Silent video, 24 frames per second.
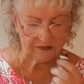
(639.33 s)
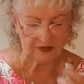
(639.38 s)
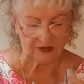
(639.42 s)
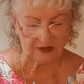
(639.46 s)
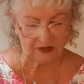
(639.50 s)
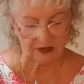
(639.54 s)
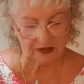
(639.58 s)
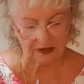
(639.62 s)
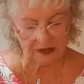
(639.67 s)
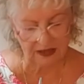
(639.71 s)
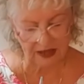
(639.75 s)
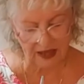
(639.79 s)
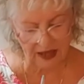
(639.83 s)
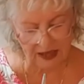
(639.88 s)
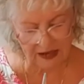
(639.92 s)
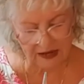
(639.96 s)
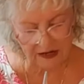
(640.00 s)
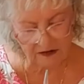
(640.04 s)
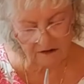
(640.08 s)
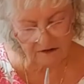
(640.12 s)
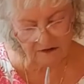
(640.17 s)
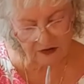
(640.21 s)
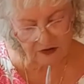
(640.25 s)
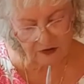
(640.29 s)
Again,
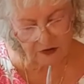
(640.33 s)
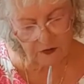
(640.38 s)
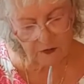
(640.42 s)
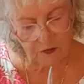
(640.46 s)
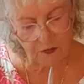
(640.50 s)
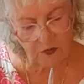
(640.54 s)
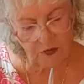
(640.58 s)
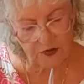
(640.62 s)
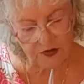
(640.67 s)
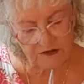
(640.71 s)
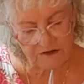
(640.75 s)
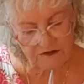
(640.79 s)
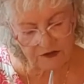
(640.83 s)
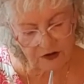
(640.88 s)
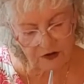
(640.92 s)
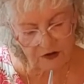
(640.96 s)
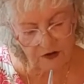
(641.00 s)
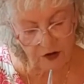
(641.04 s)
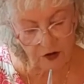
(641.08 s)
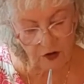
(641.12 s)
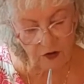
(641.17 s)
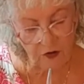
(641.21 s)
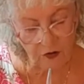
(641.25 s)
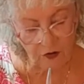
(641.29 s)
a very woody,
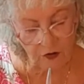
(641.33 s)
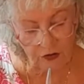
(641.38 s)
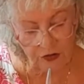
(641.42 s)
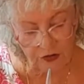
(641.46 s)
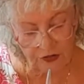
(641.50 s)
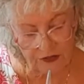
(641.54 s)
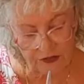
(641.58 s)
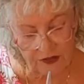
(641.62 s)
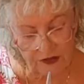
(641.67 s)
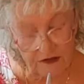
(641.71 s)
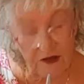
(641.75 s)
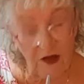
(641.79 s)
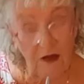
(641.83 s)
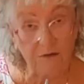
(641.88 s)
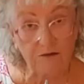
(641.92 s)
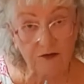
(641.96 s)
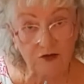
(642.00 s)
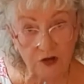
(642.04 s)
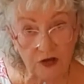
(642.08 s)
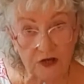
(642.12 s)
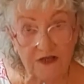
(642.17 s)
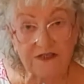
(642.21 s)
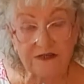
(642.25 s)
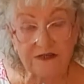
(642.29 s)
very earthy. I'm trying to